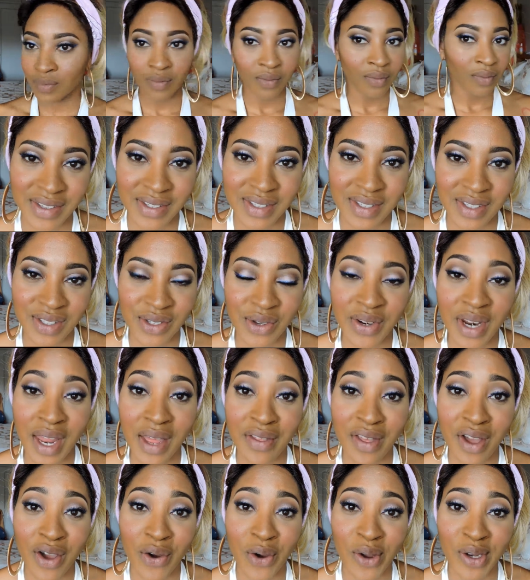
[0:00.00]
So
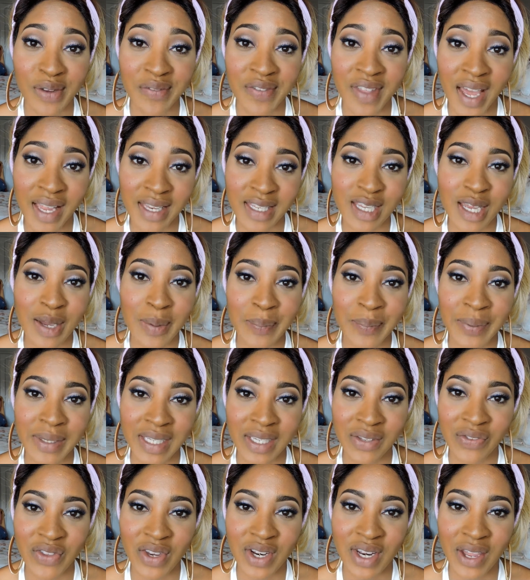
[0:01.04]
now that all of that's
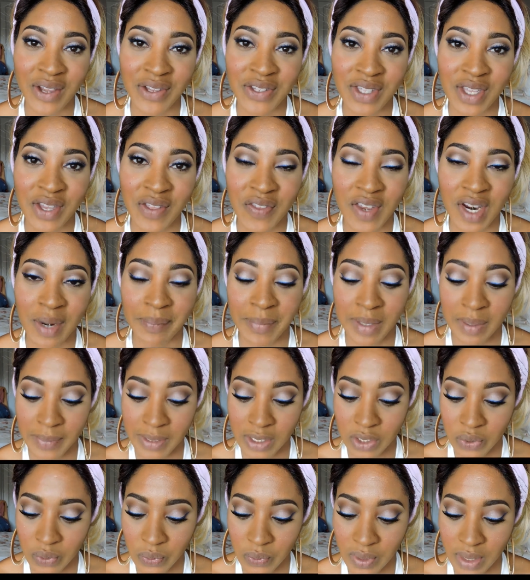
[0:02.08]
complete, the next thing that I'm going to
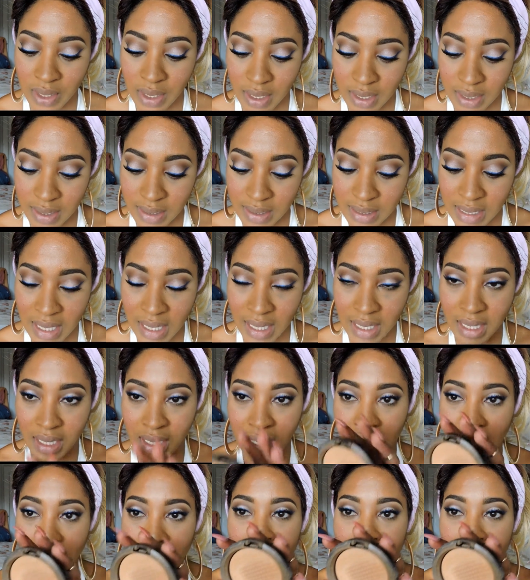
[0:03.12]
be doing is taking